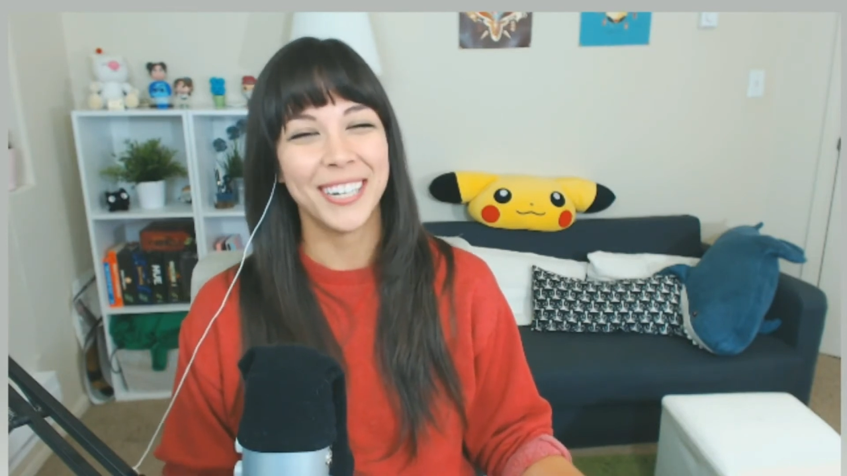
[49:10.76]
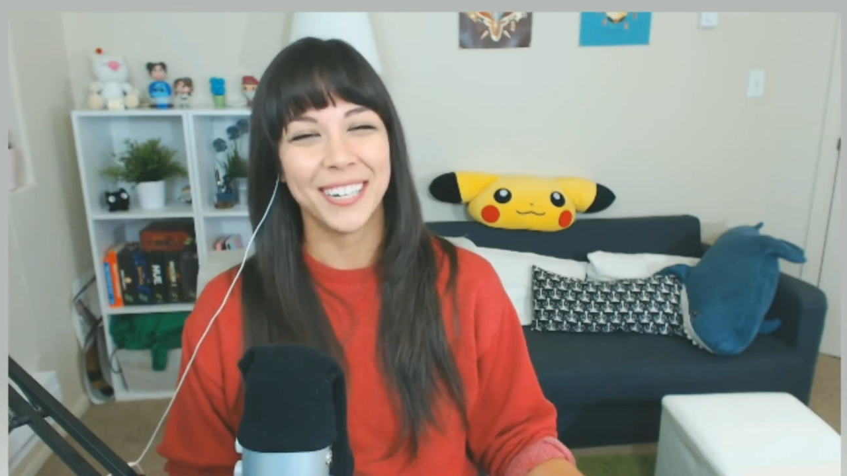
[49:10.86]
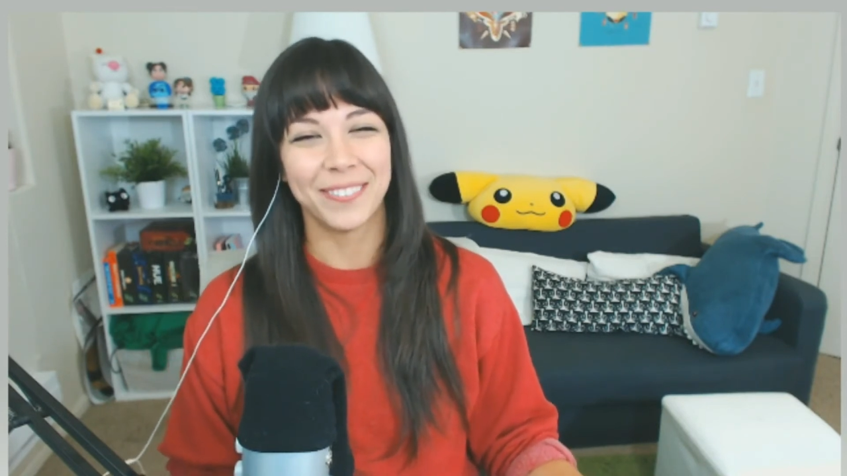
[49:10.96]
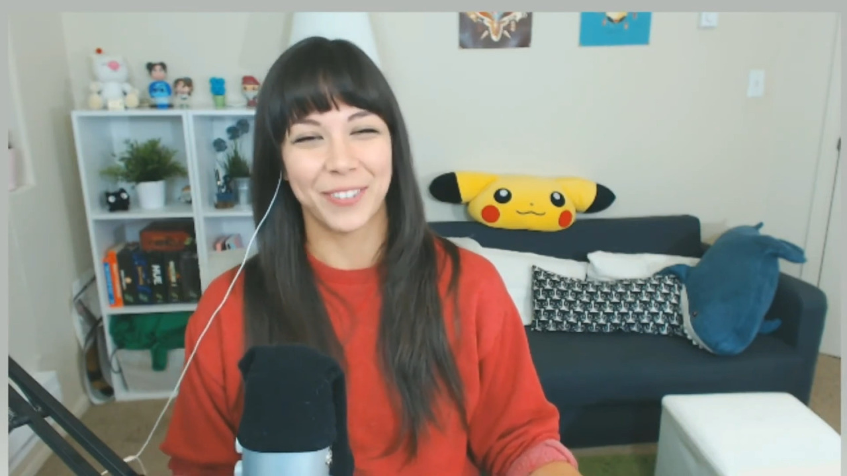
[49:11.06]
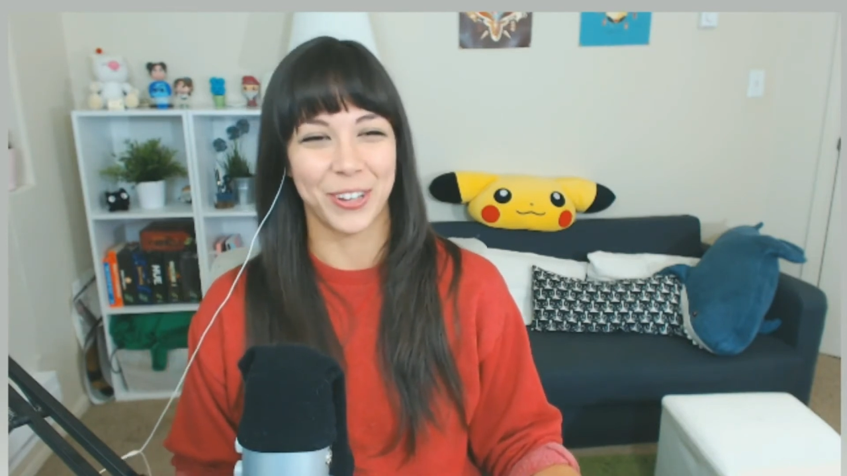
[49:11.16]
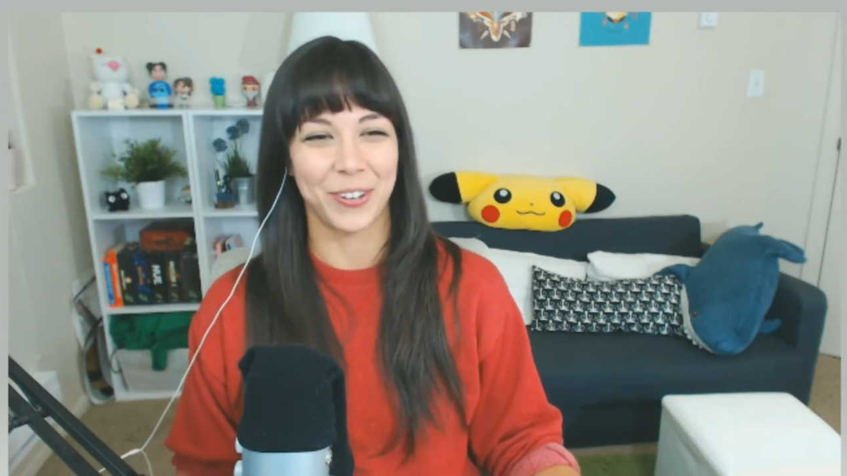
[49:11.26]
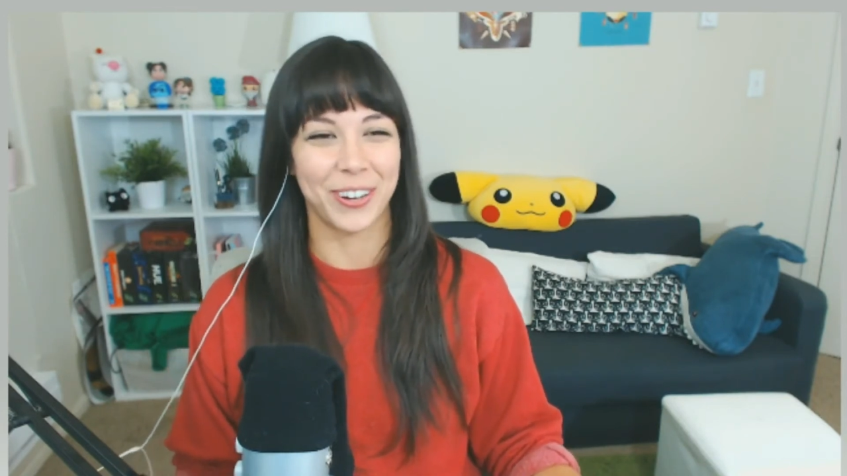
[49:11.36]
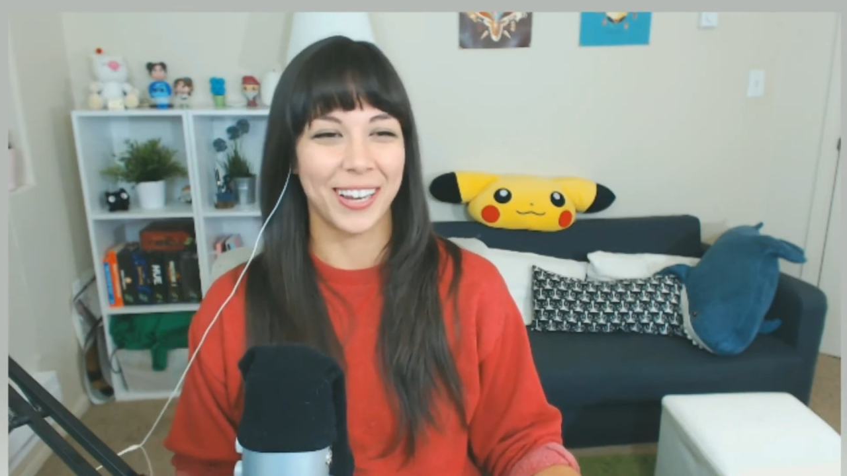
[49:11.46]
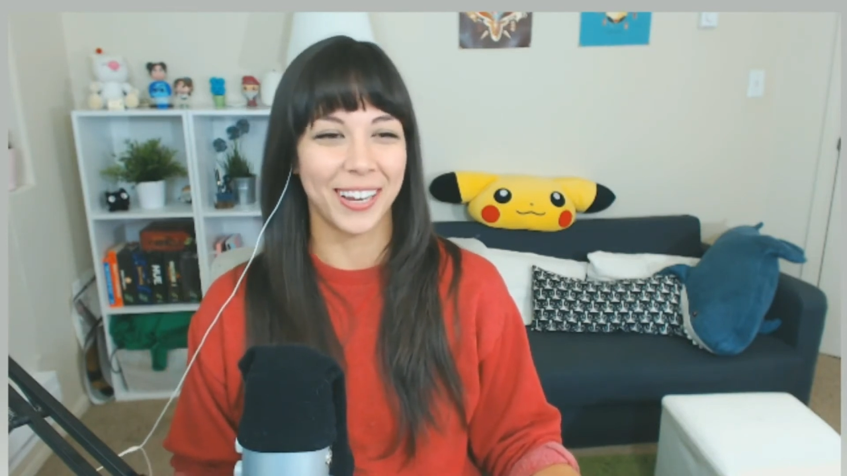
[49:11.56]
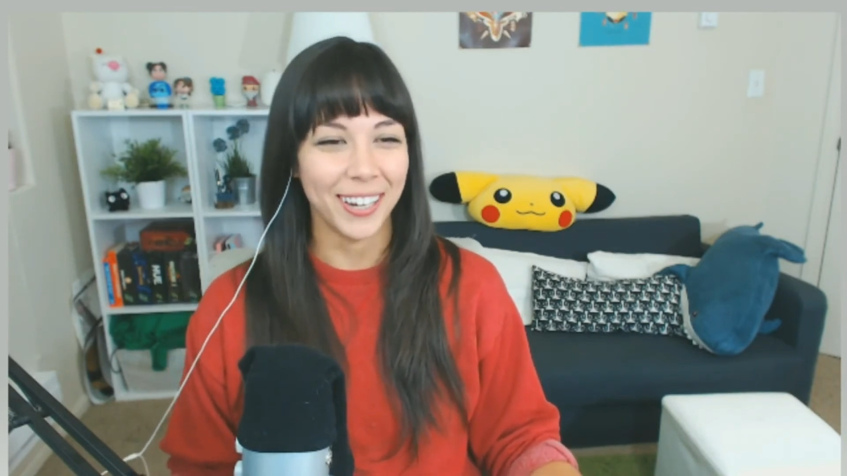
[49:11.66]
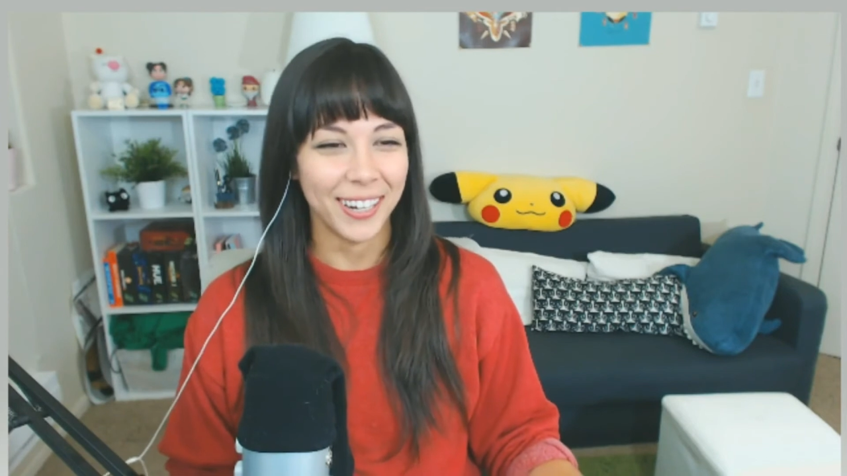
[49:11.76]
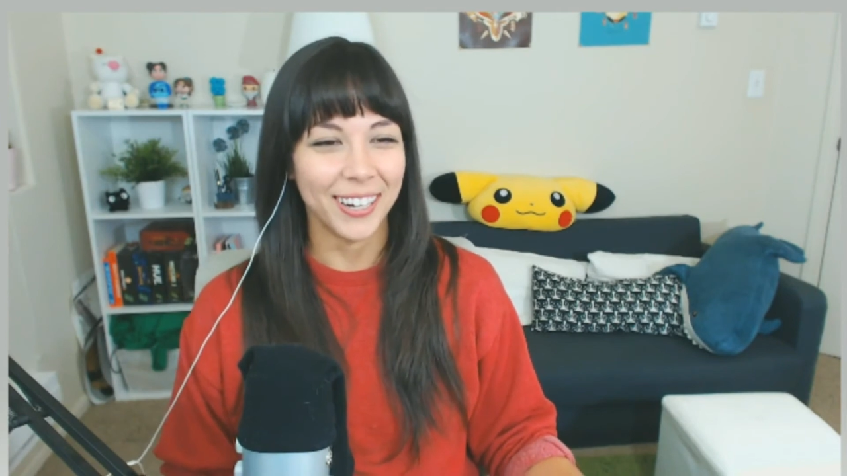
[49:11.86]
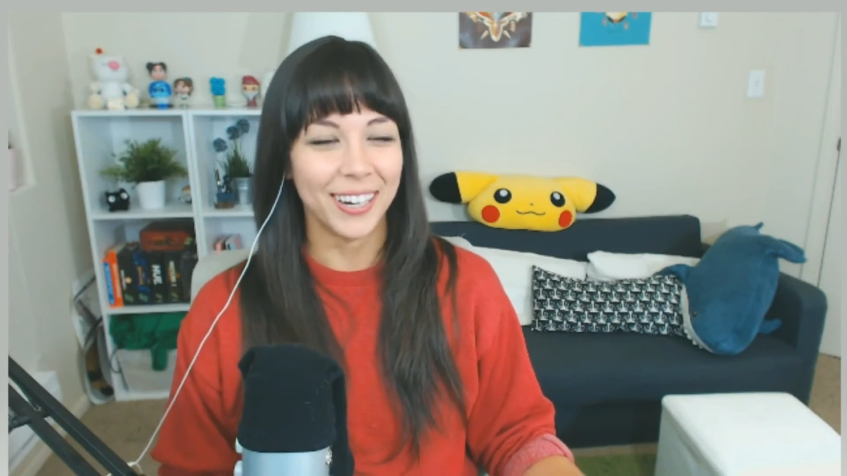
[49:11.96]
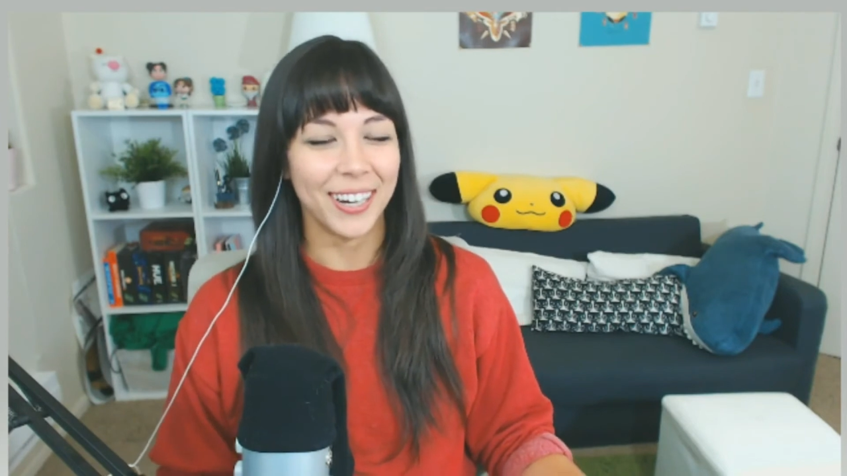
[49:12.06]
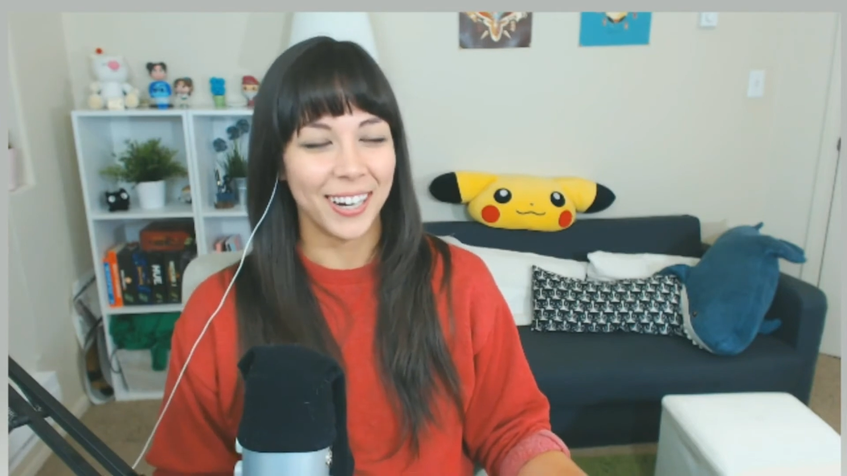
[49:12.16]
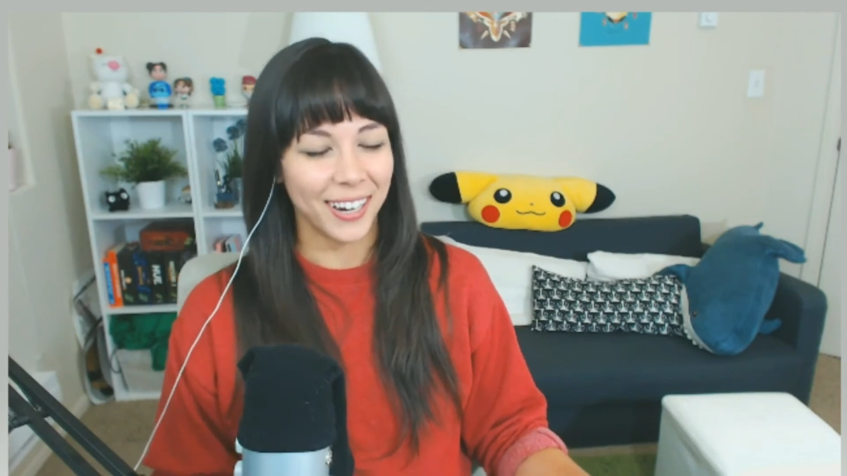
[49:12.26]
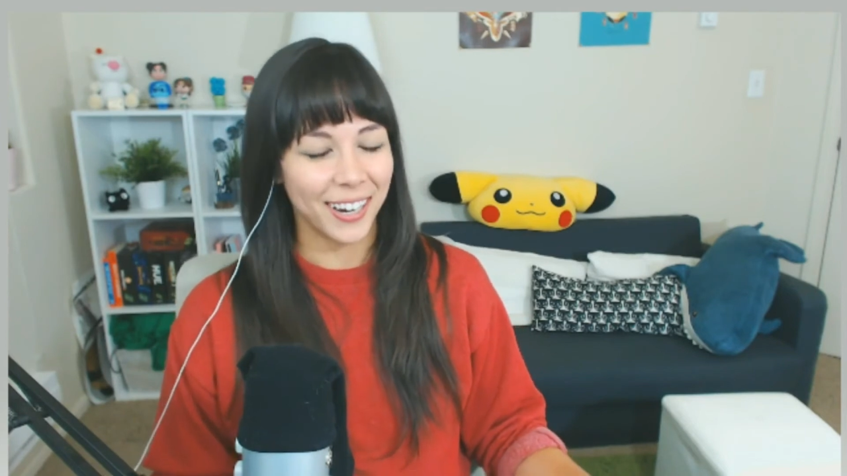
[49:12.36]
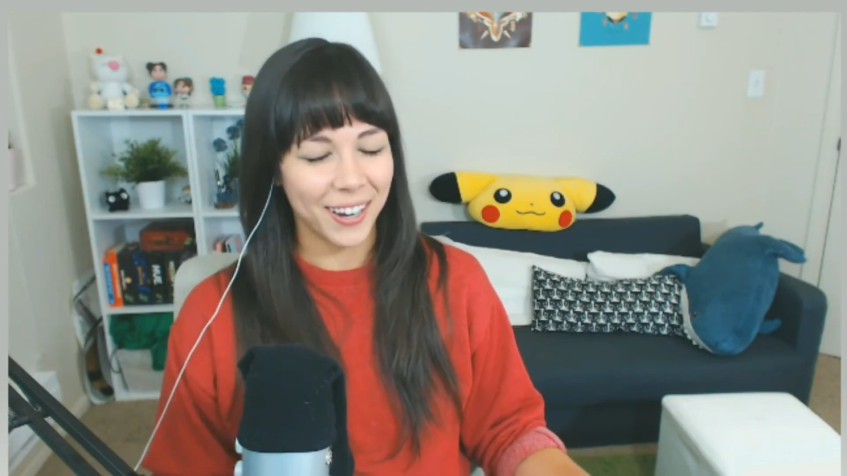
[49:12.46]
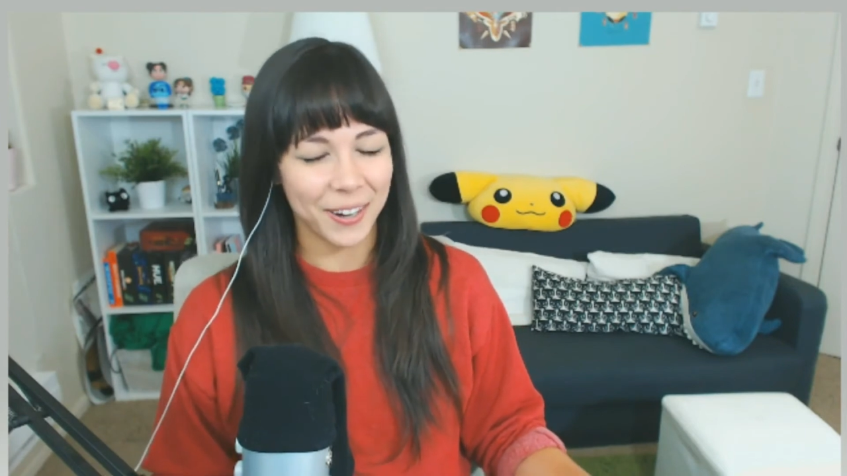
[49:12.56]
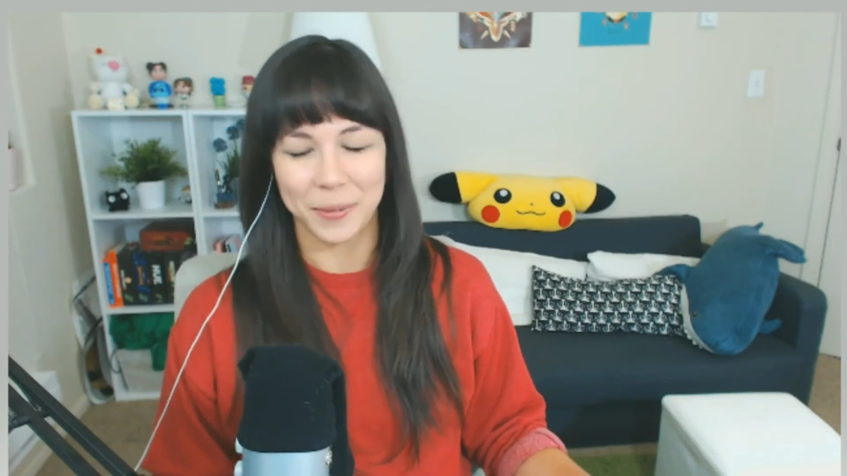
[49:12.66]
For Sony.
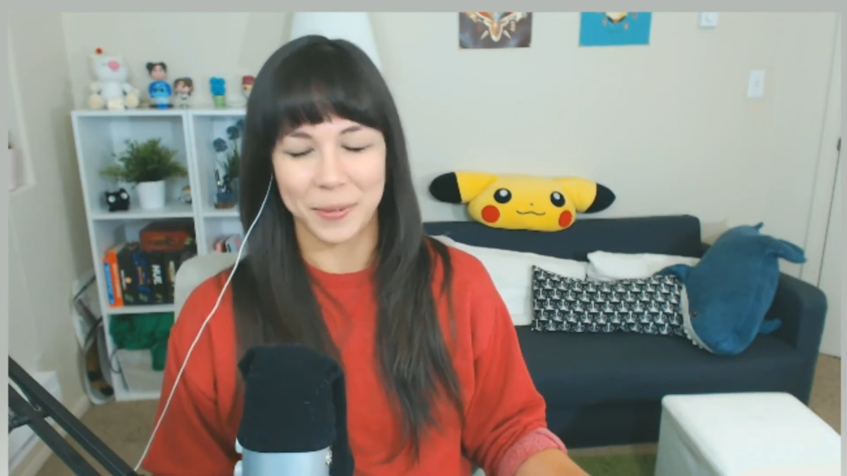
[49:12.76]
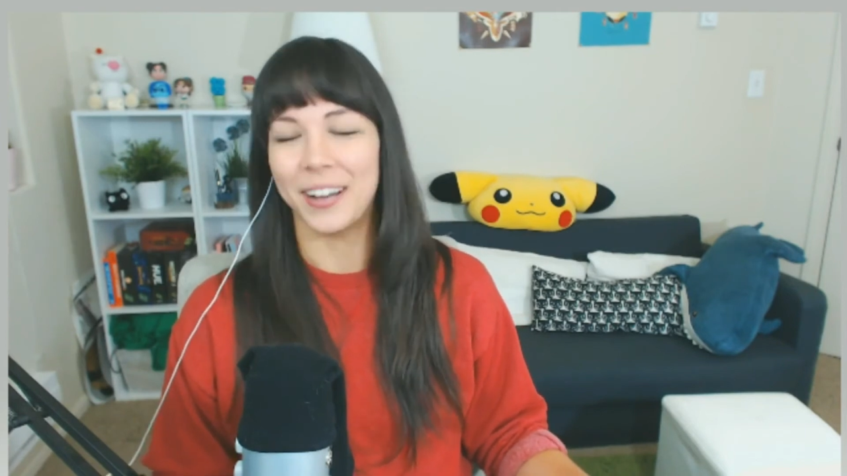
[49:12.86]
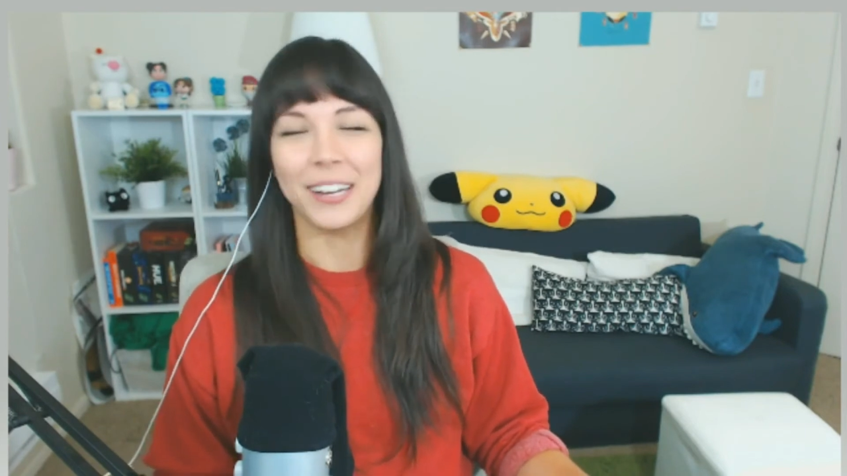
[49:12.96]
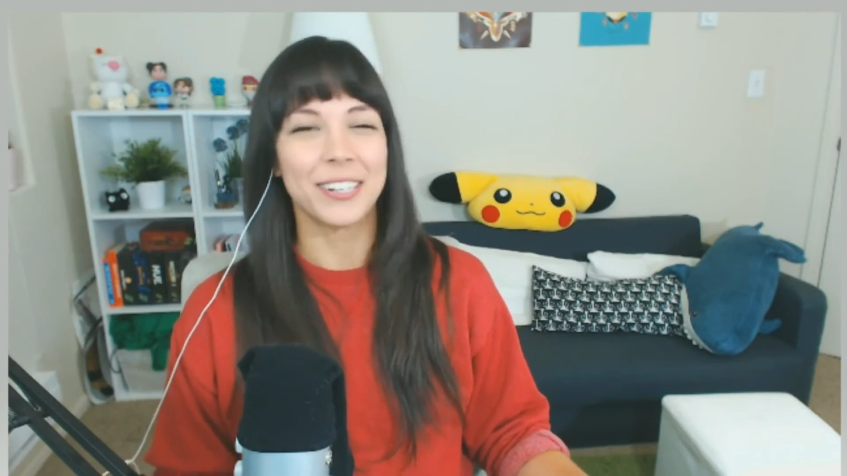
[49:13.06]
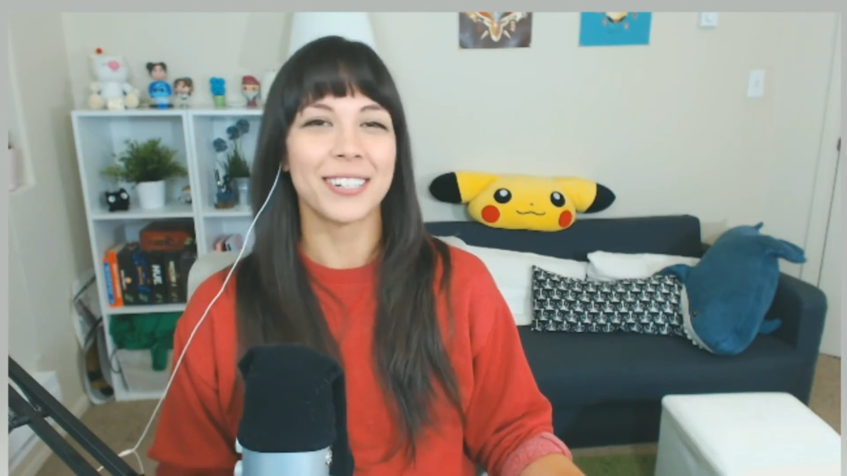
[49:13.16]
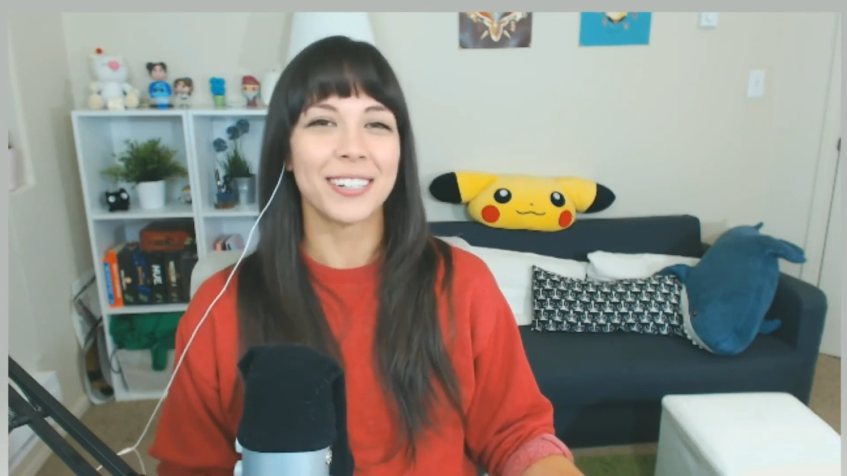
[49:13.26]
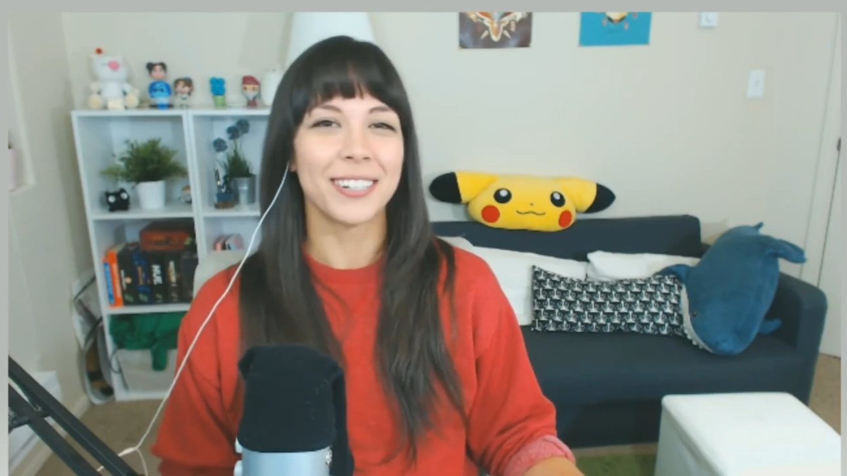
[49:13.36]
Oh my gosh.